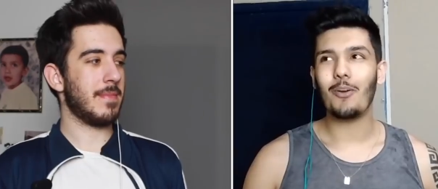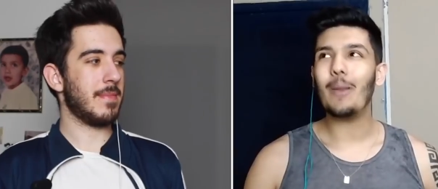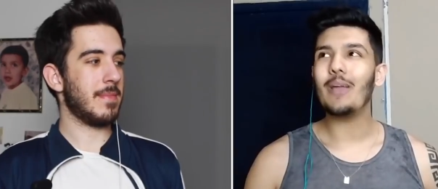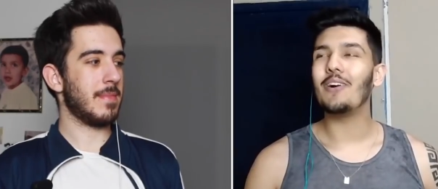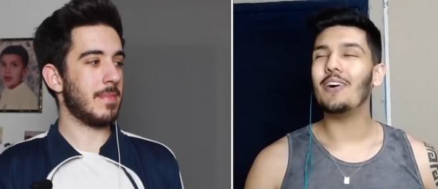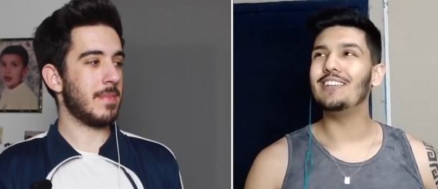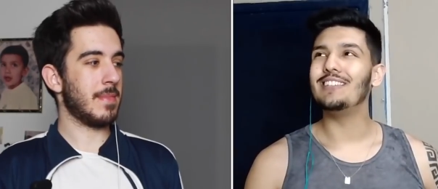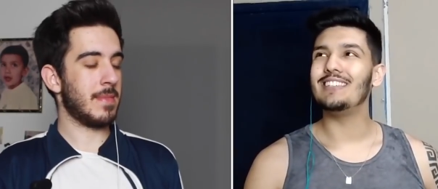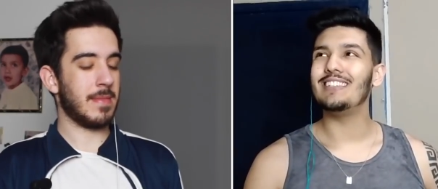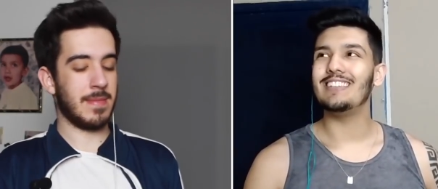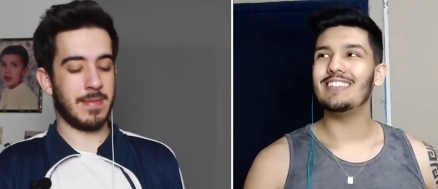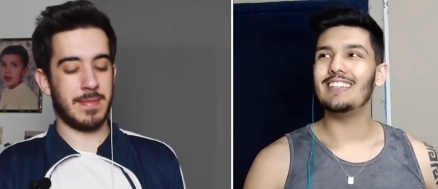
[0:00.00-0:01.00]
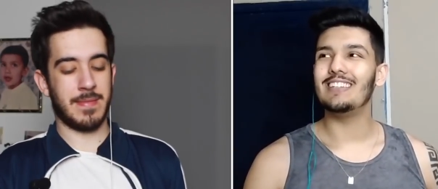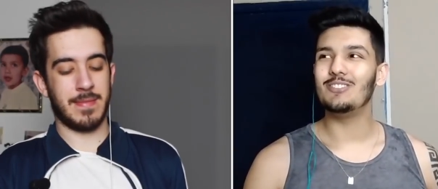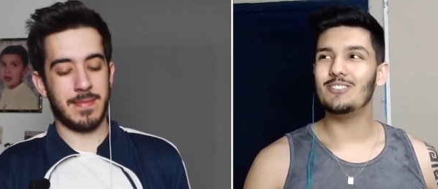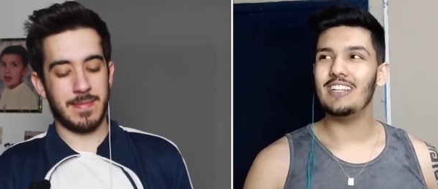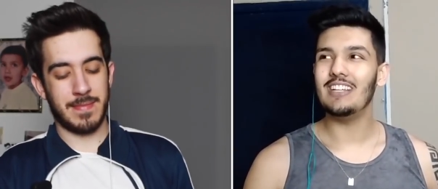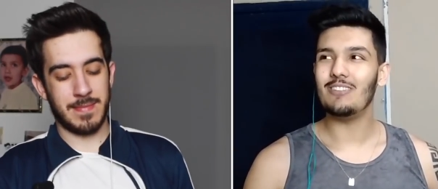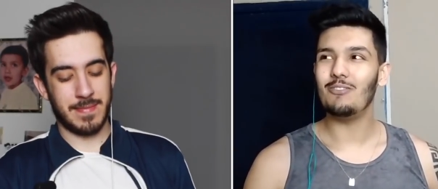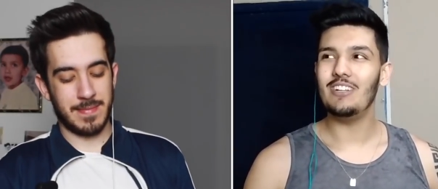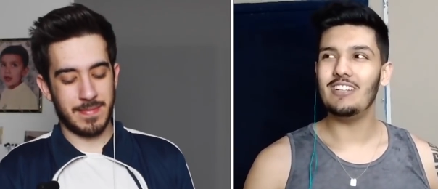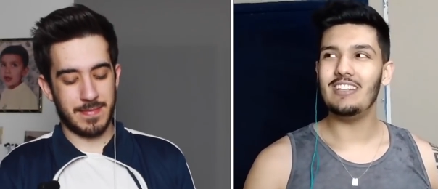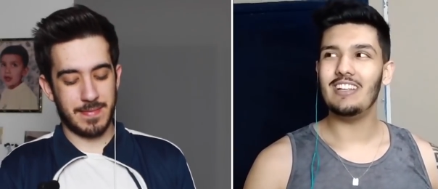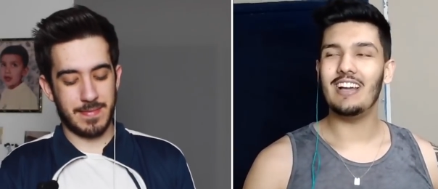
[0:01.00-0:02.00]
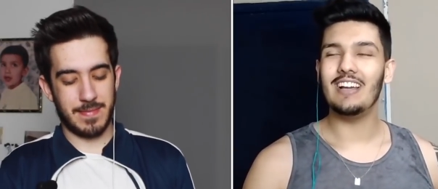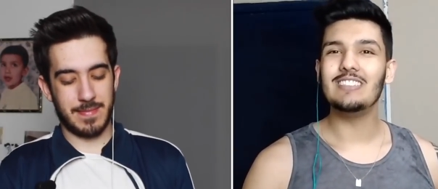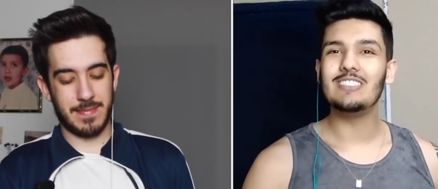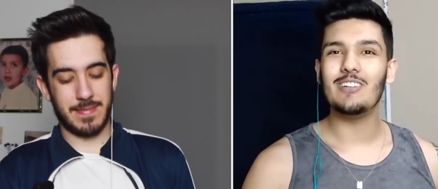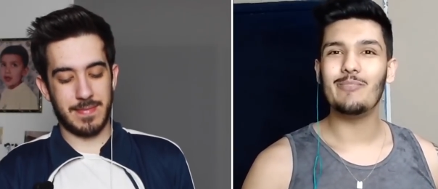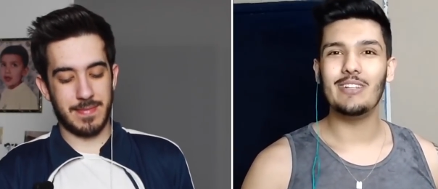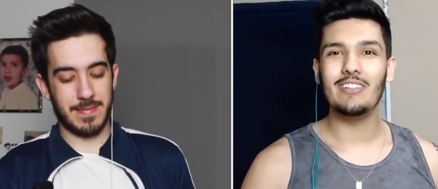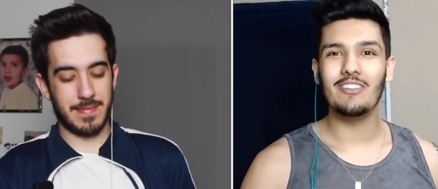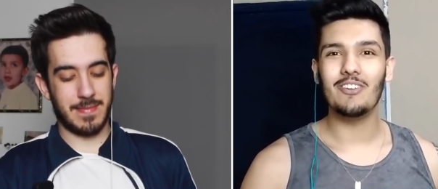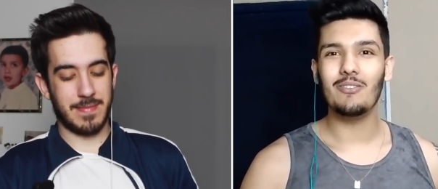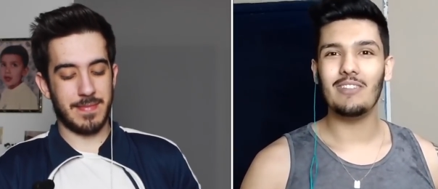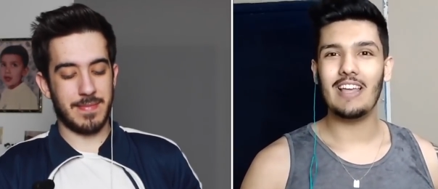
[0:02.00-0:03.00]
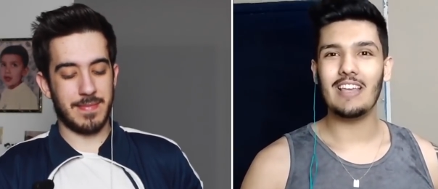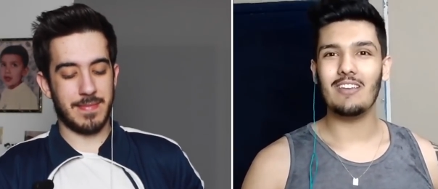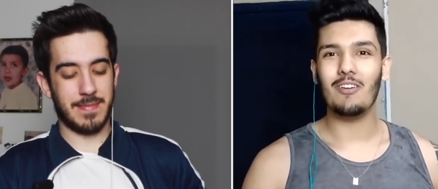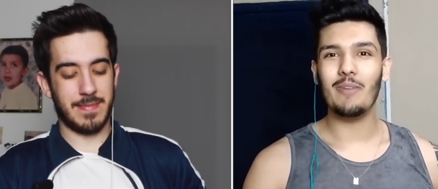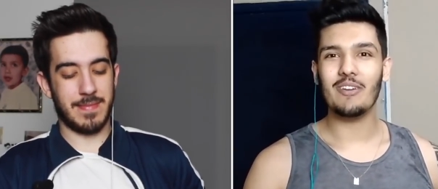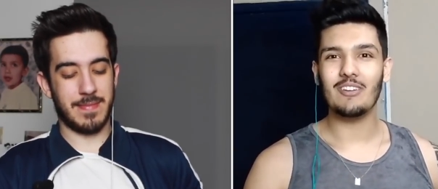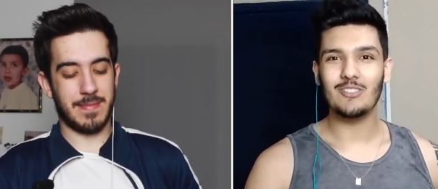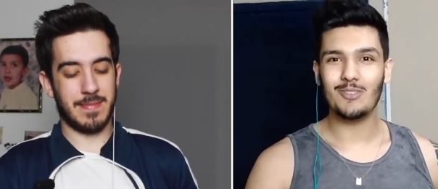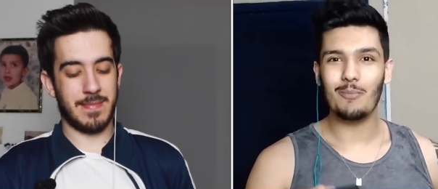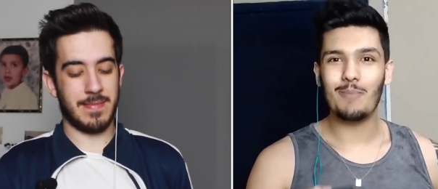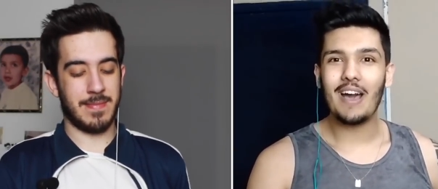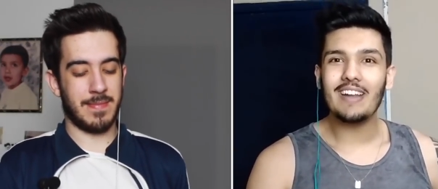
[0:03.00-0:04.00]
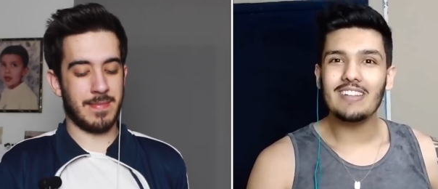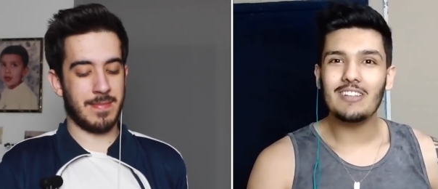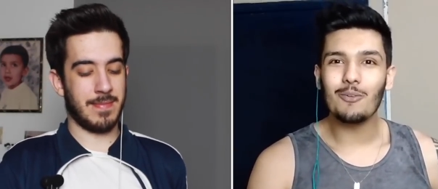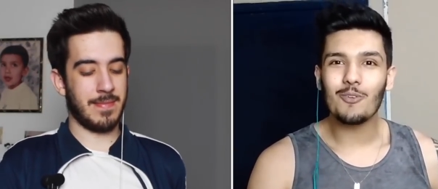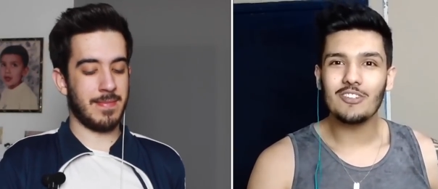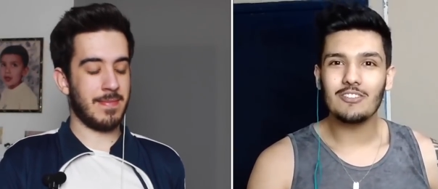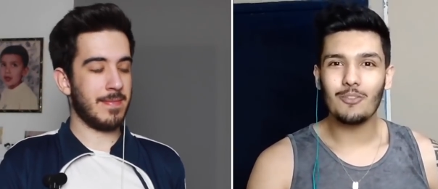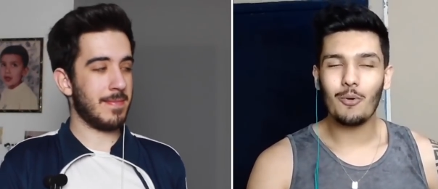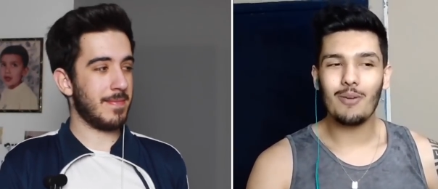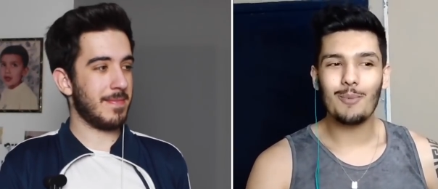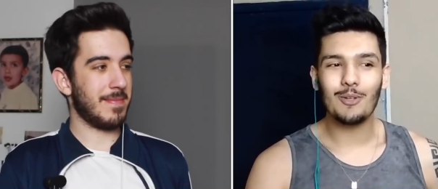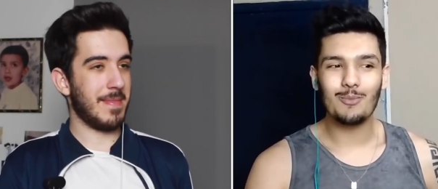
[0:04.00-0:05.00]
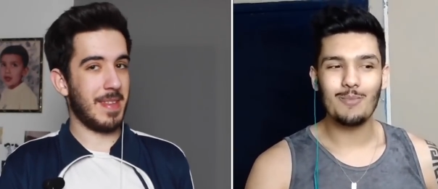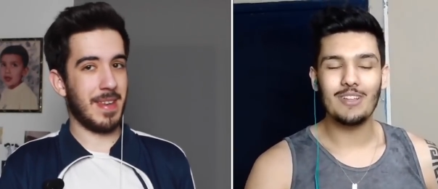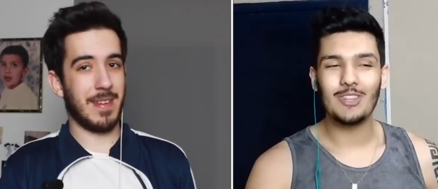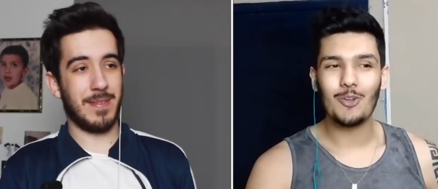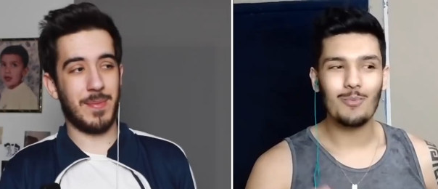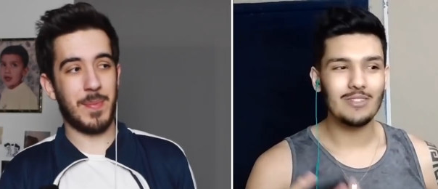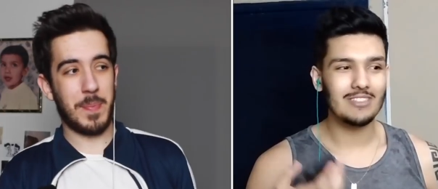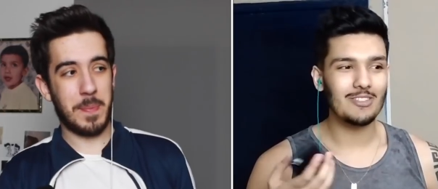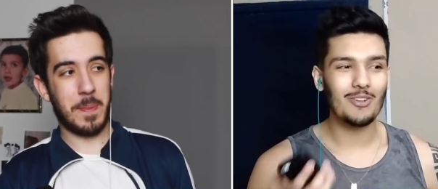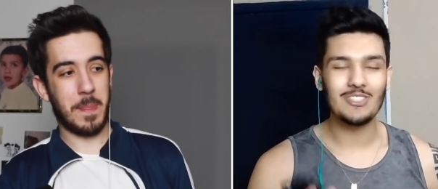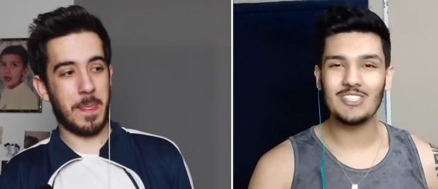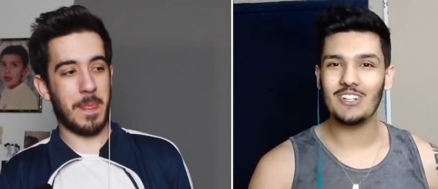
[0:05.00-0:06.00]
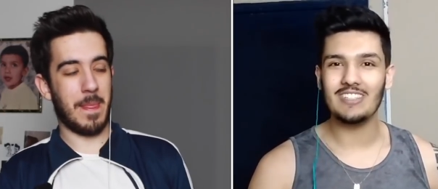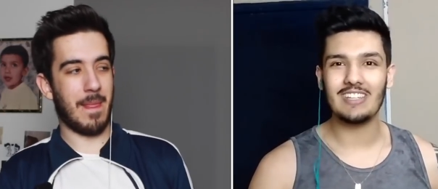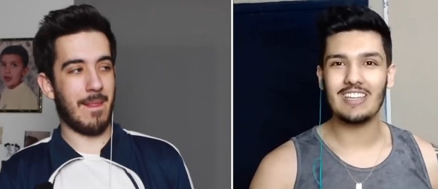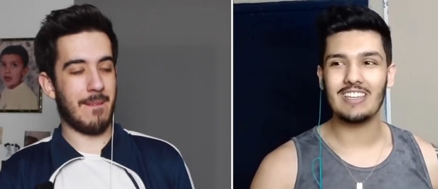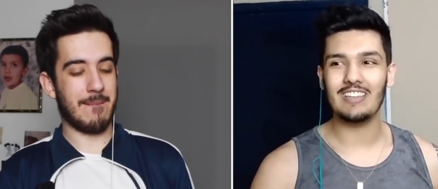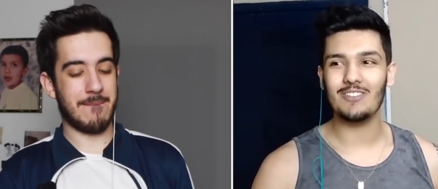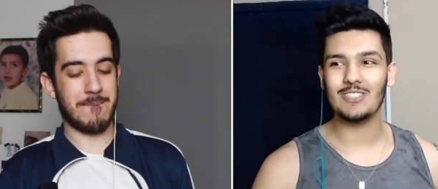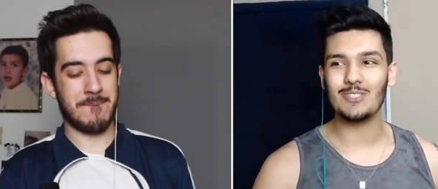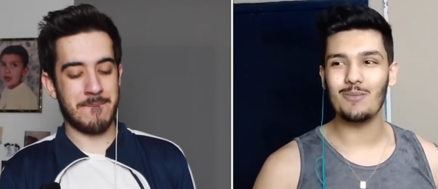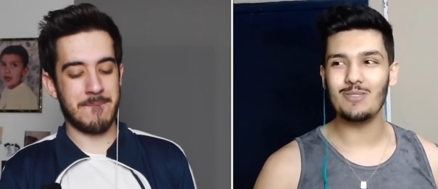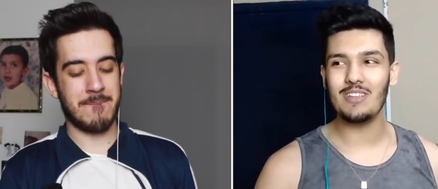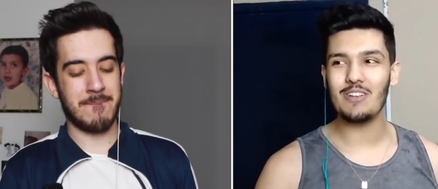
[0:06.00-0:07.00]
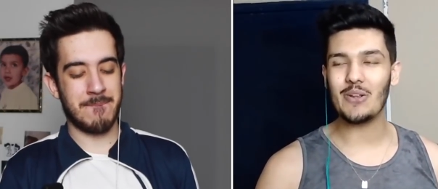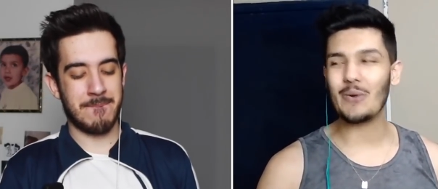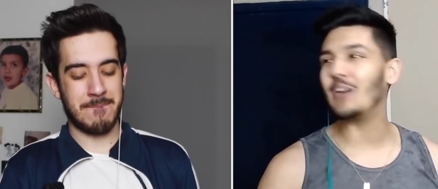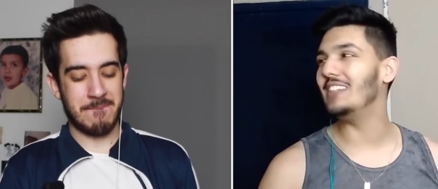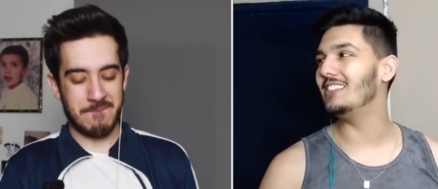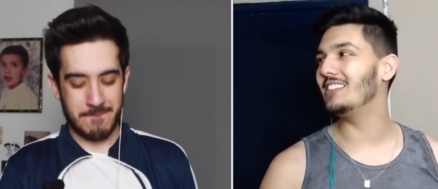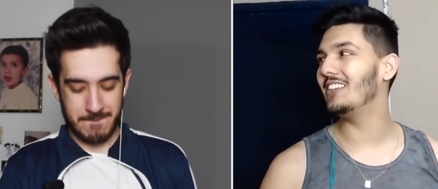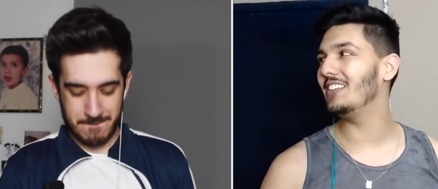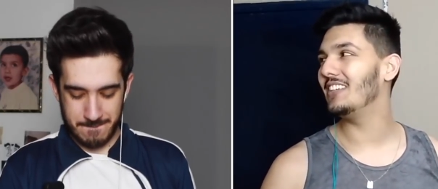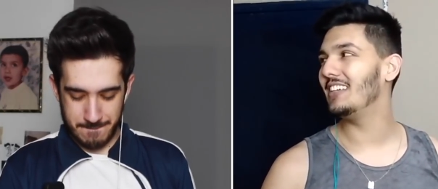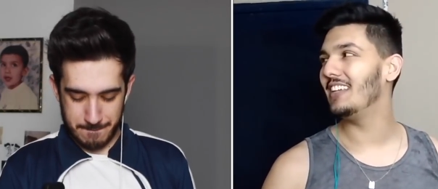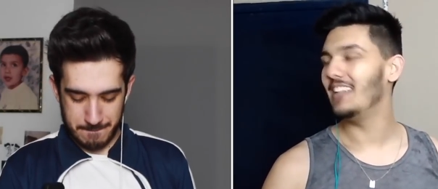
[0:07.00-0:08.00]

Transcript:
Speaker 1: oh my god, Juliet really me, you know? Like, oh my god, somebody in the world know about yeah. Tomás and her story. Like, it was something crazy, you know?